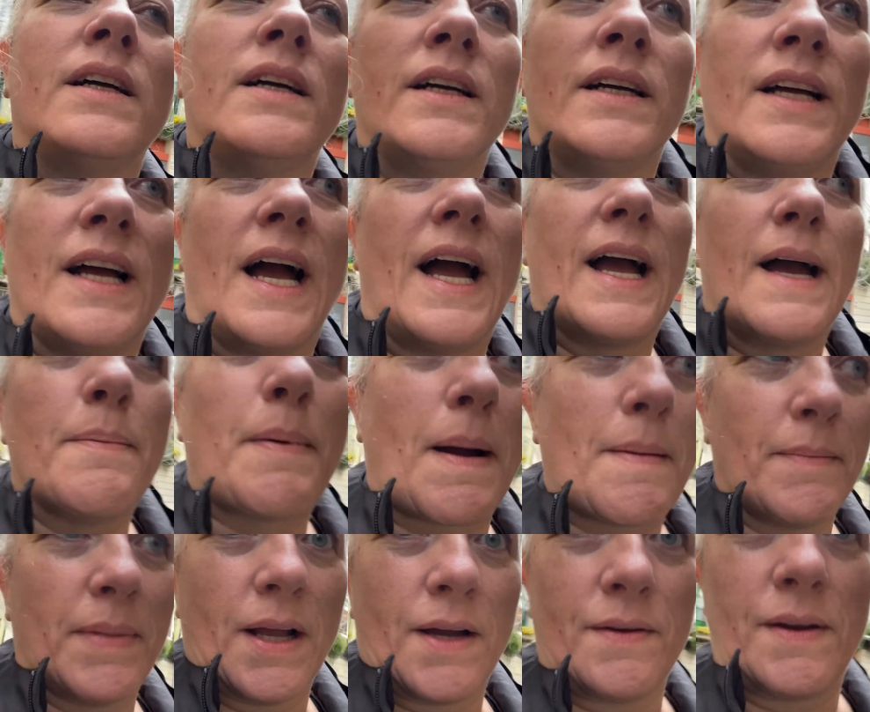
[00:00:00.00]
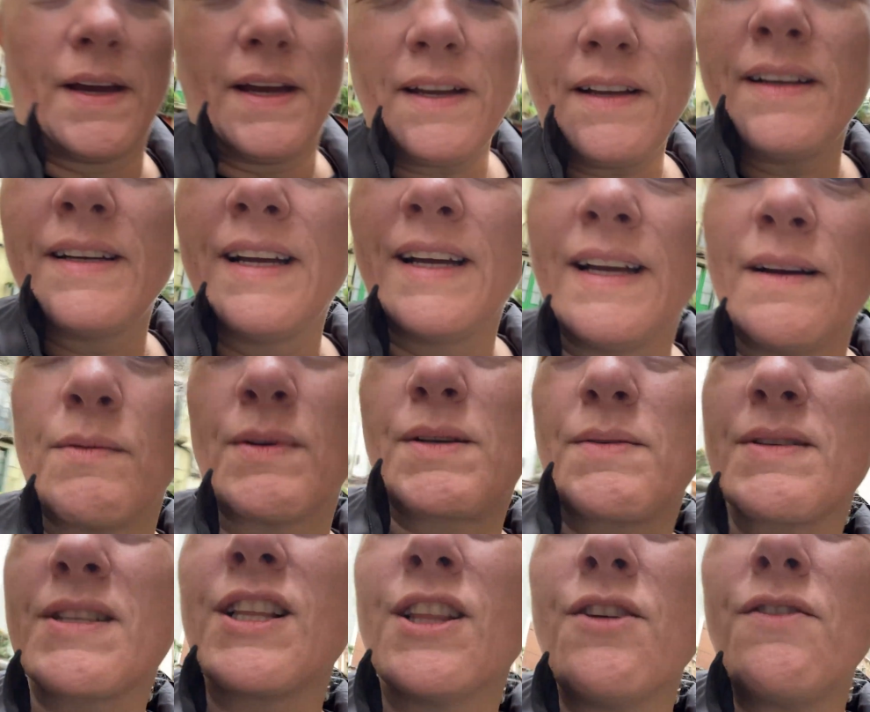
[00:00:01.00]
Pamplona, which
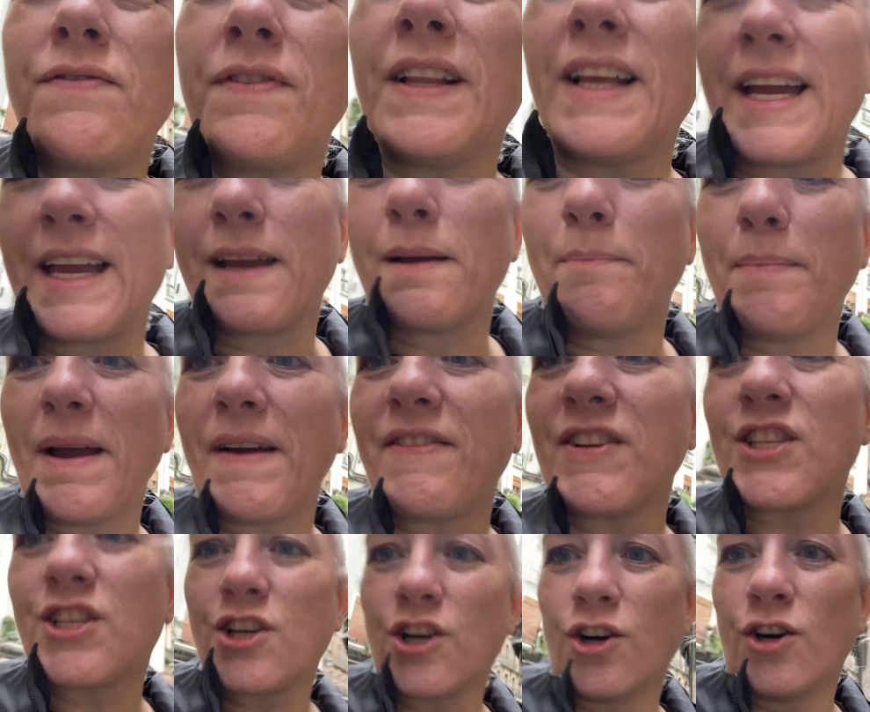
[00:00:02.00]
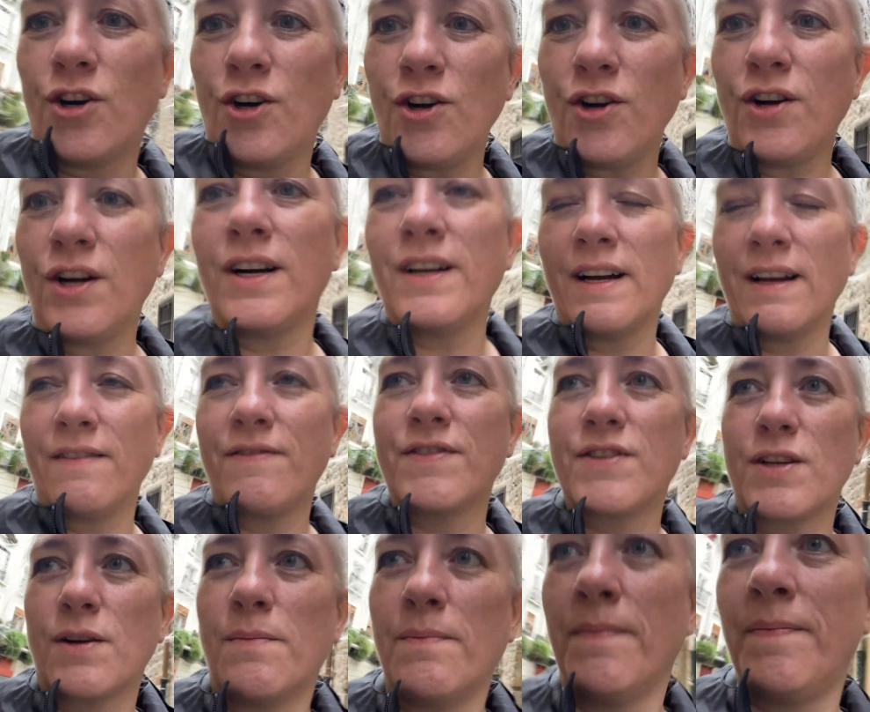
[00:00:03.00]
was lovely. A bit of a tour of
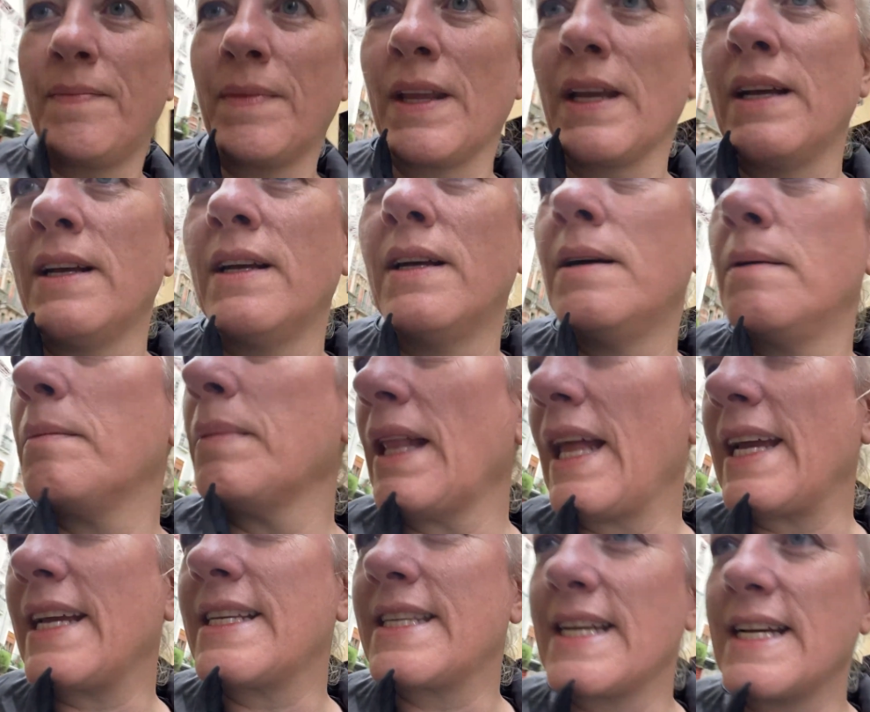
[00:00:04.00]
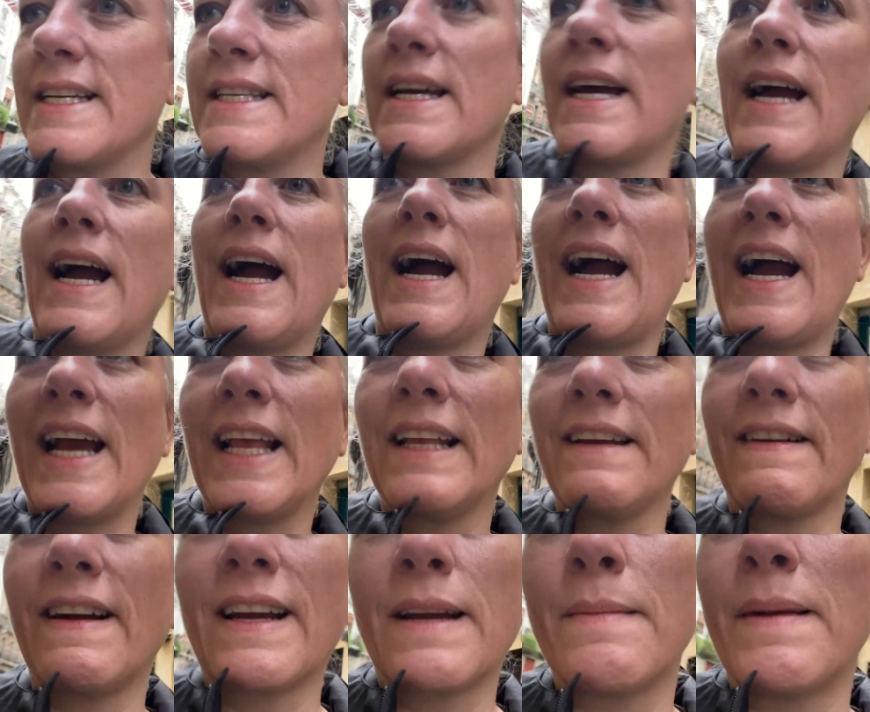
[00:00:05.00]
some places. I highly
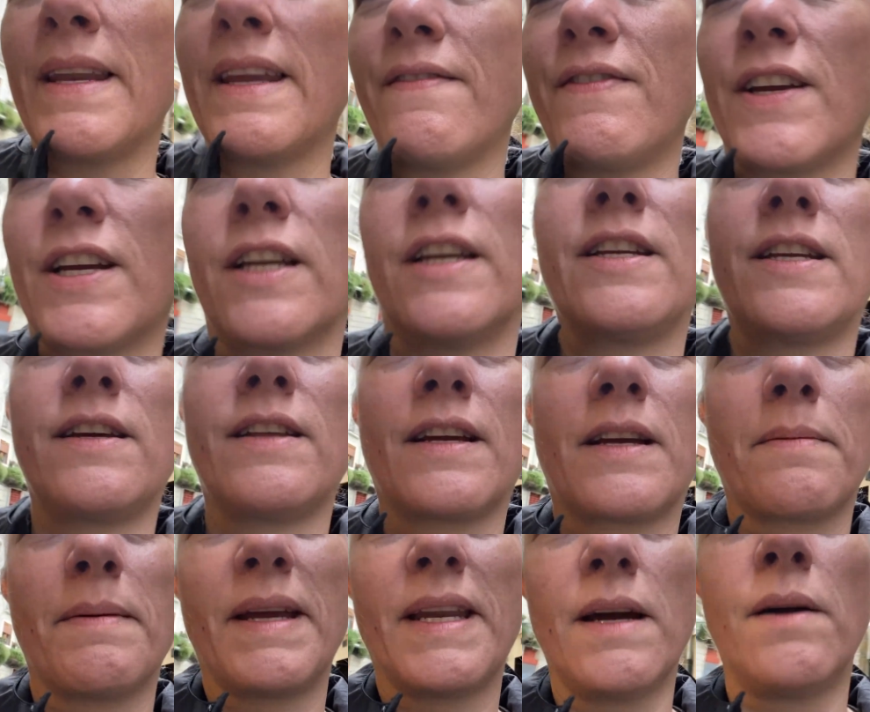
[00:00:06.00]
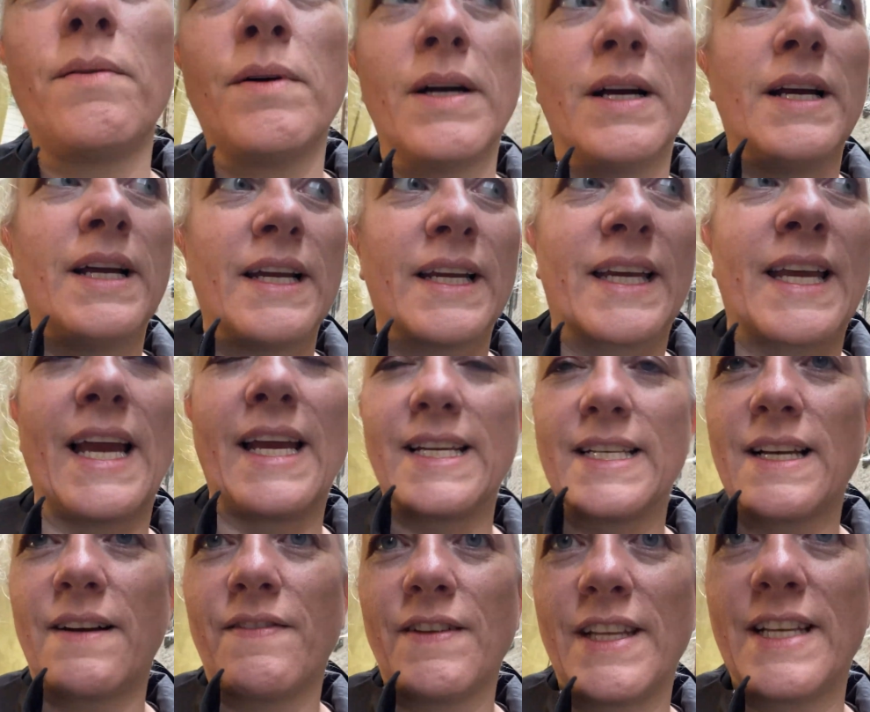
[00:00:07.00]
recommend it if you're going to do the Camino. Get
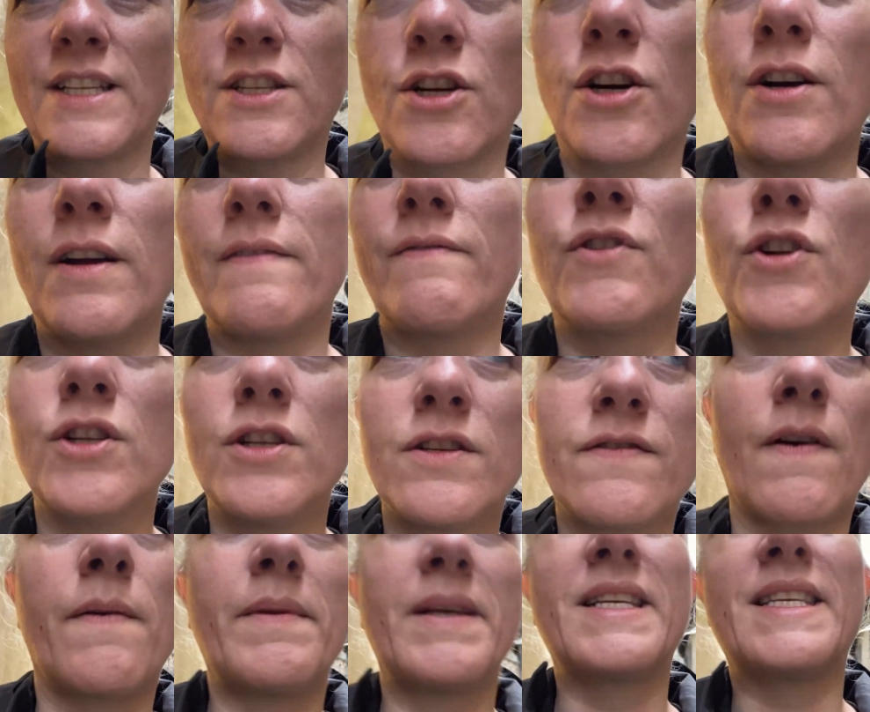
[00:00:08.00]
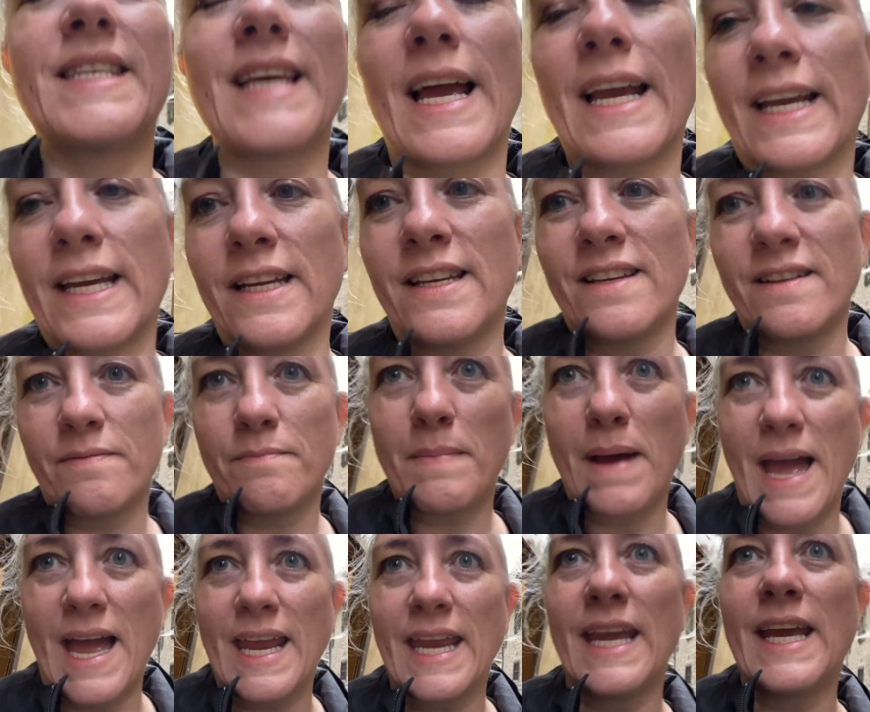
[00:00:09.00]
yourself on this tour. It runs from the 2nd of
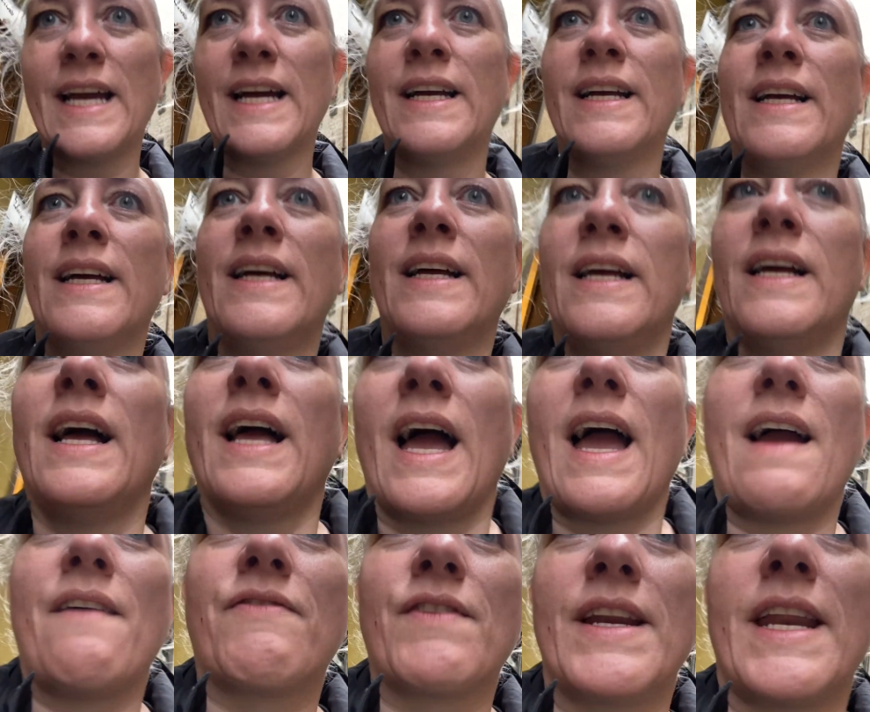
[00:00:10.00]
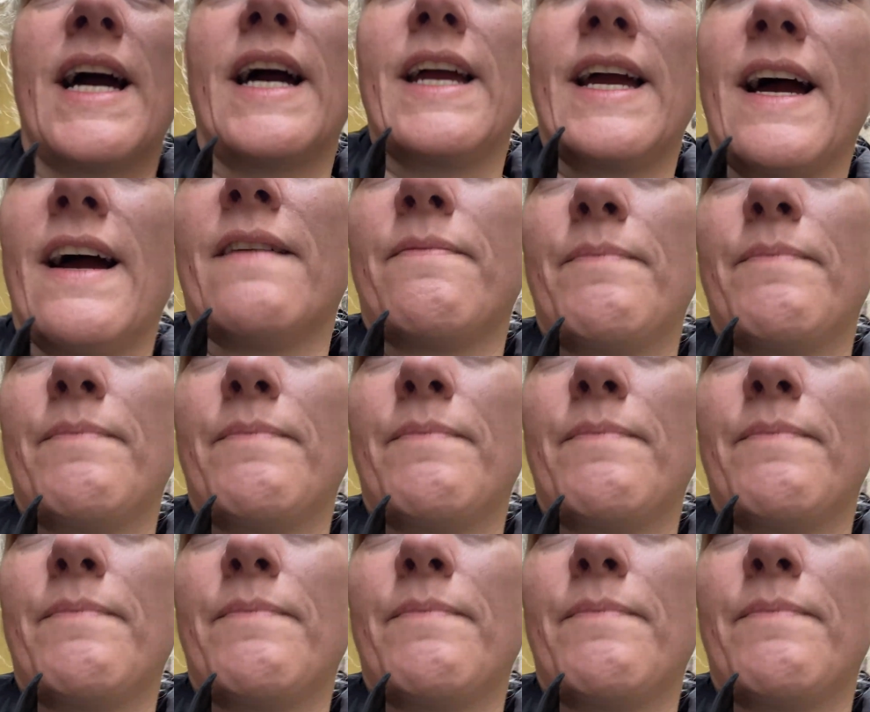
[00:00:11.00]
May every night at